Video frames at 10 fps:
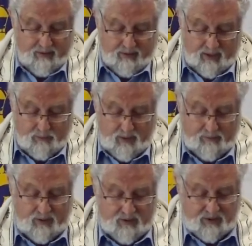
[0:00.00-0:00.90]
As we
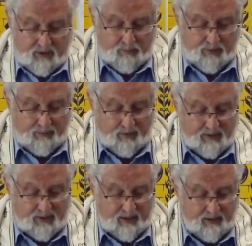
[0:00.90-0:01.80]
have considered
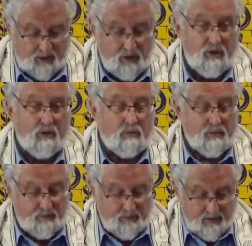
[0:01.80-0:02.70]
previously, Yeshua
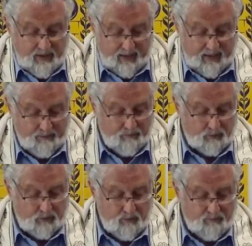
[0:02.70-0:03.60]
was very
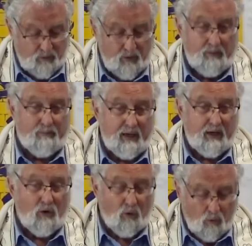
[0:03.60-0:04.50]
careful to avoid being
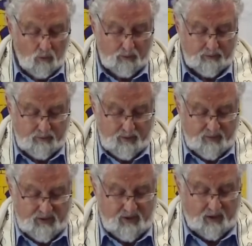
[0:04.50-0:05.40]
called the
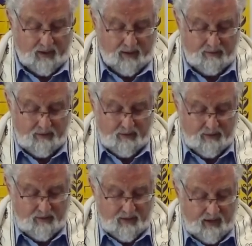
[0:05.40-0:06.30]
Messiah,
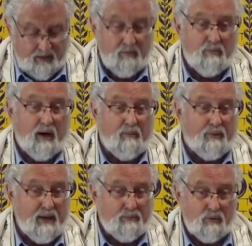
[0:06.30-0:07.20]
either by
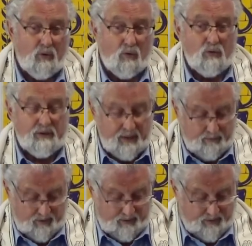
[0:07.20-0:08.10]
people or
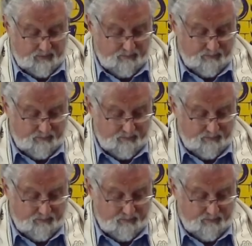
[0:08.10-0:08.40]
demons.